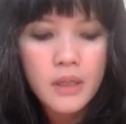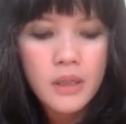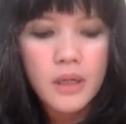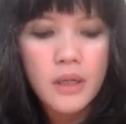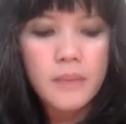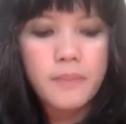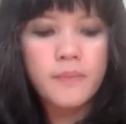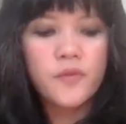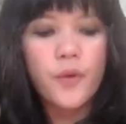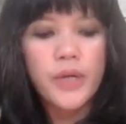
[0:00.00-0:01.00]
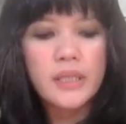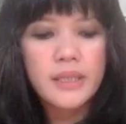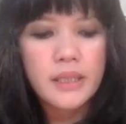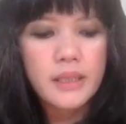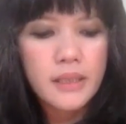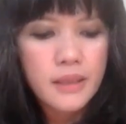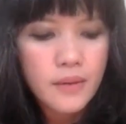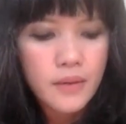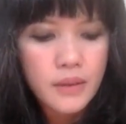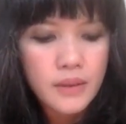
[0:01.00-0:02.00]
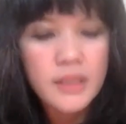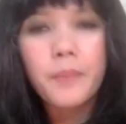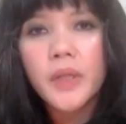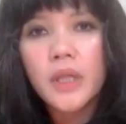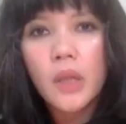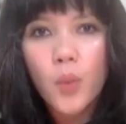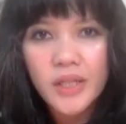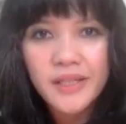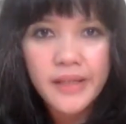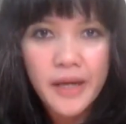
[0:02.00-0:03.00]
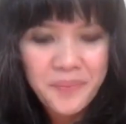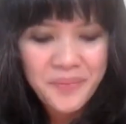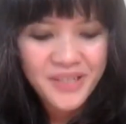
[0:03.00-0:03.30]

For instance, the simple WhatsApp